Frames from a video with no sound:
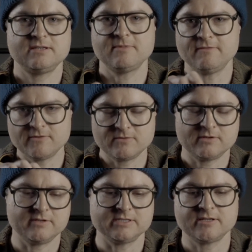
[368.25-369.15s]
My phone
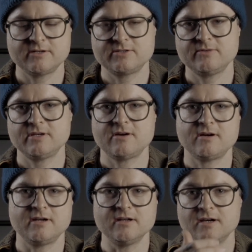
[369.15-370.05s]
clicks onto it,
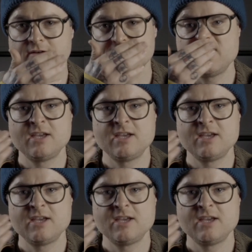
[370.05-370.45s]
on and off,